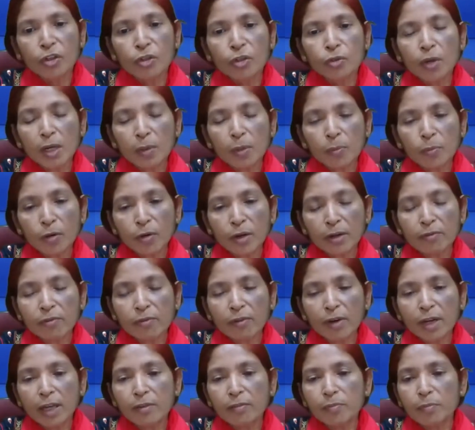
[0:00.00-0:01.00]

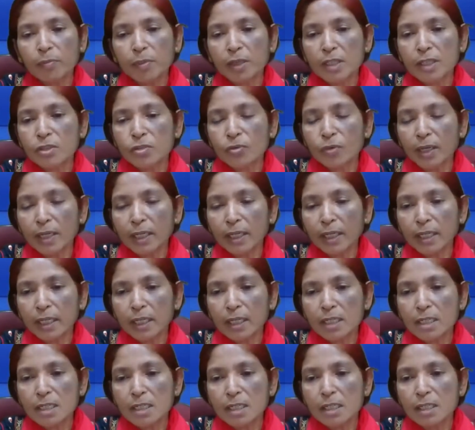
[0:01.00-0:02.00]
12.5 plus
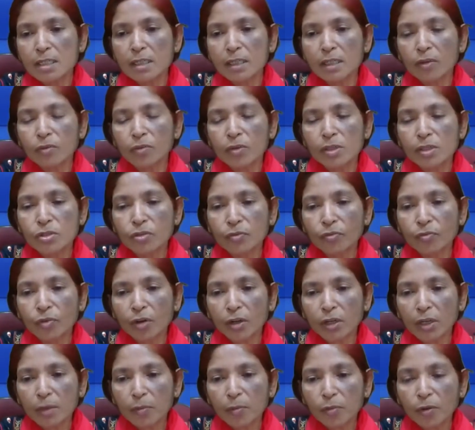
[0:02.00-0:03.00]
28 is equals to
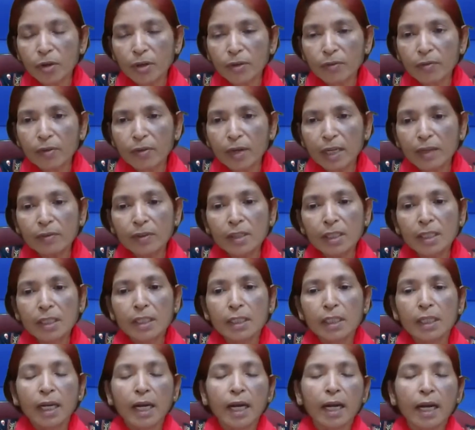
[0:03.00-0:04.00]
40.5.
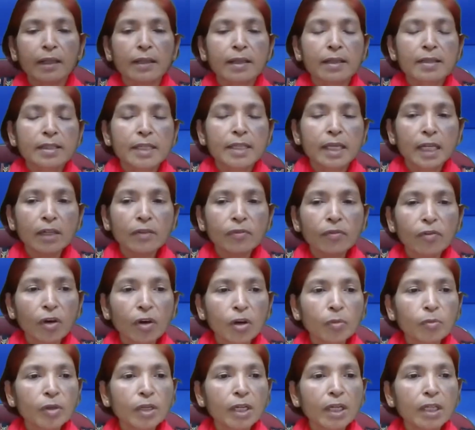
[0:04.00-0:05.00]
And the second
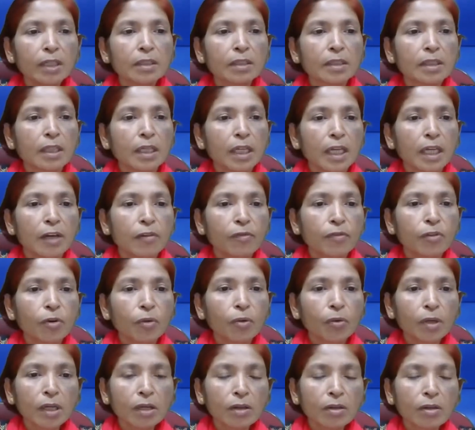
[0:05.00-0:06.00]
formula, if
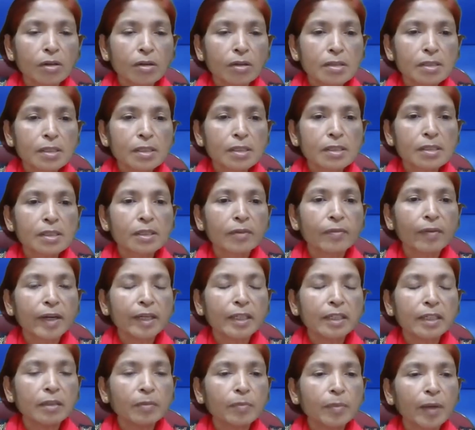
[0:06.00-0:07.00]
total cost is
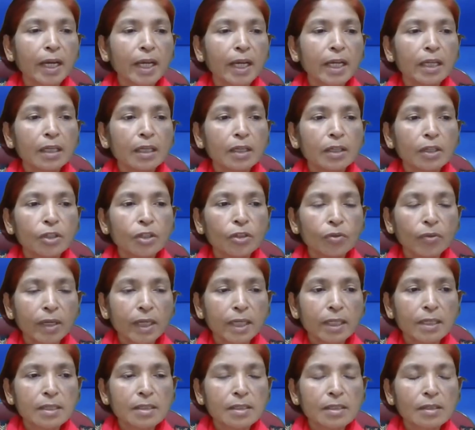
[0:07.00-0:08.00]
divided by
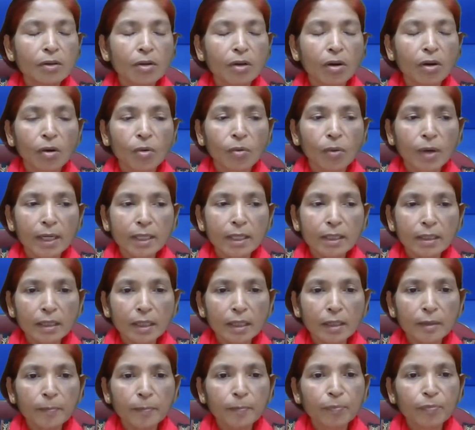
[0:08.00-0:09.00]
units or
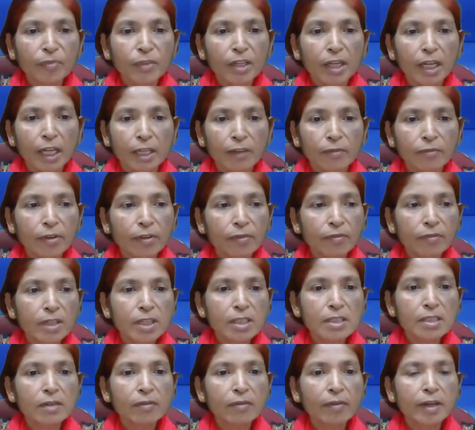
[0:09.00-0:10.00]
quantity, like 50
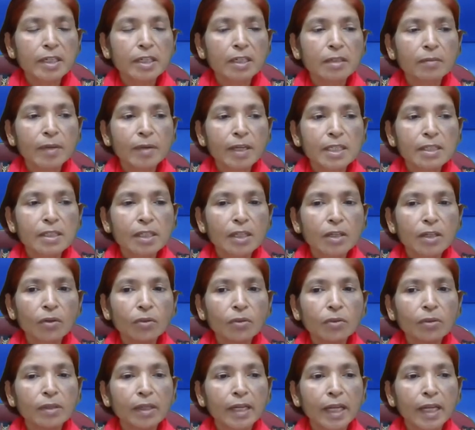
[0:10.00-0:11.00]
is divided by
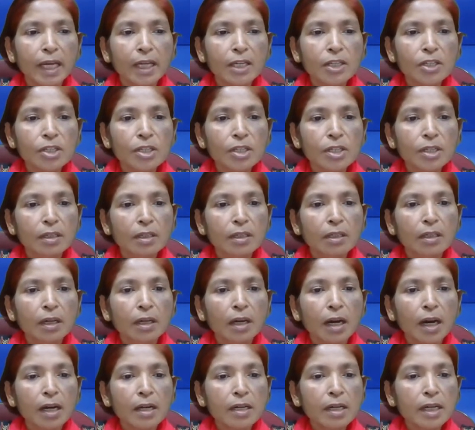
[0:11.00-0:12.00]
0 dash,
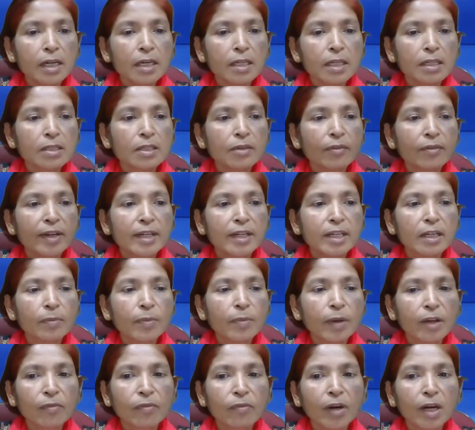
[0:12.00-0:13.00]
100 is divided
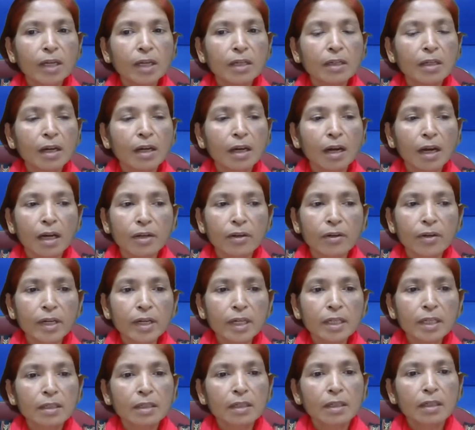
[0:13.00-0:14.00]
by 1,
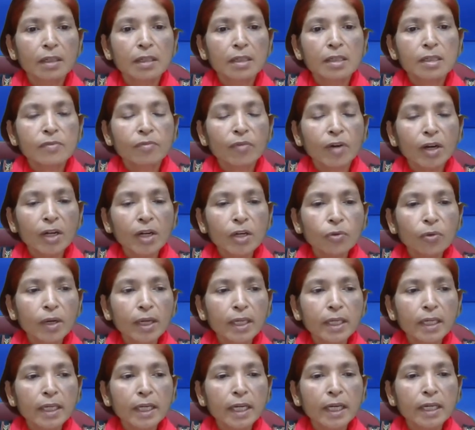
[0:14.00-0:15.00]
100,
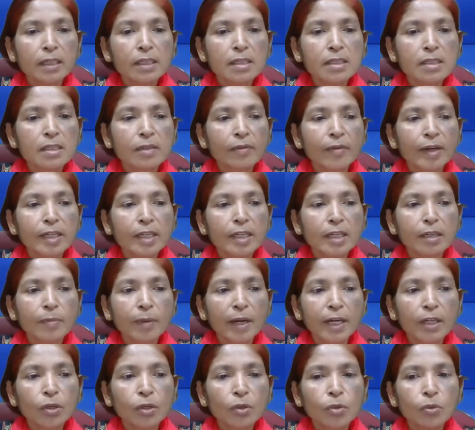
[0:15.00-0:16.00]
128 is divided
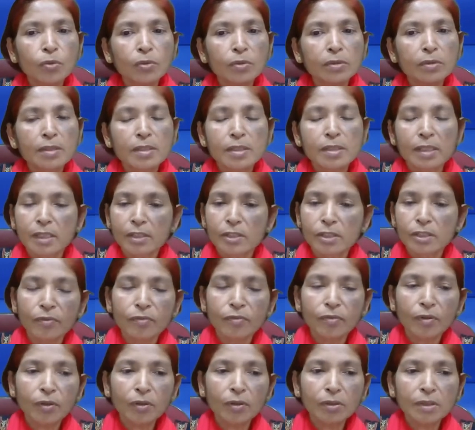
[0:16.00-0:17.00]
by 2,
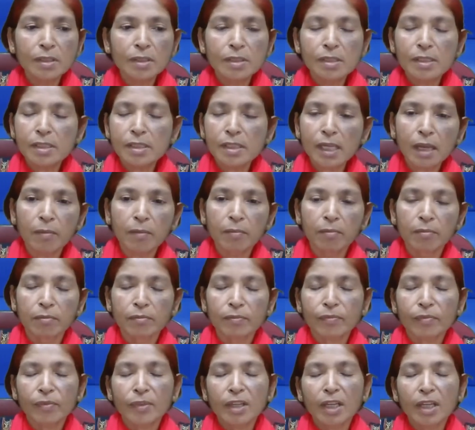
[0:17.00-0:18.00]
64, same.
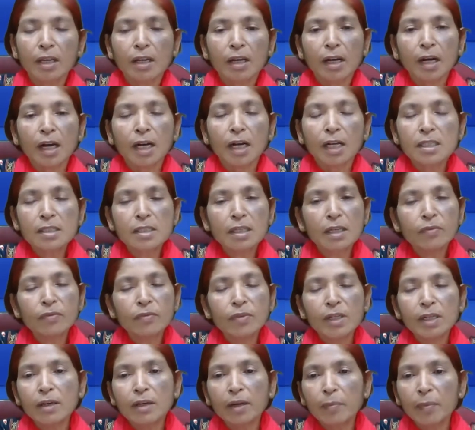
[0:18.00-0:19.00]
Answer
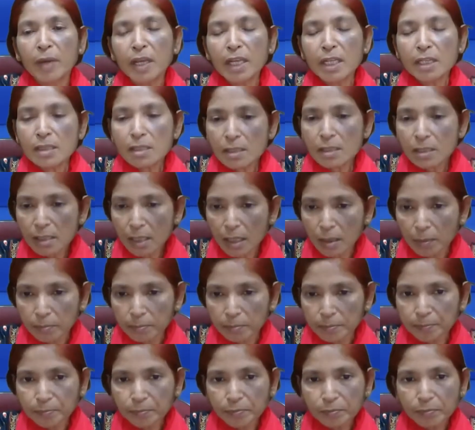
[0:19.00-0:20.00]
will remain same.